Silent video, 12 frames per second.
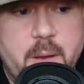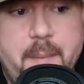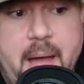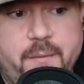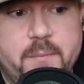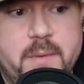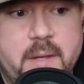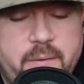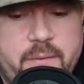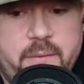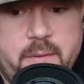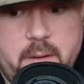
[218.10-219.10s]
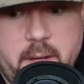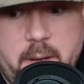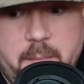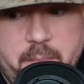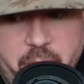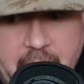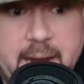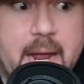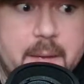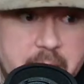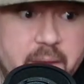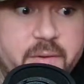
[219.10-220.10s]
back from these. That
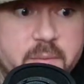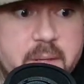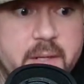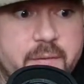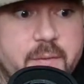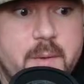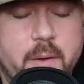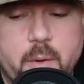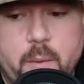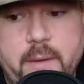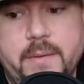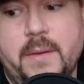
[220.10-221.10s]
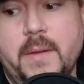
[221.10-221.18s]
I'm intimately familiar with.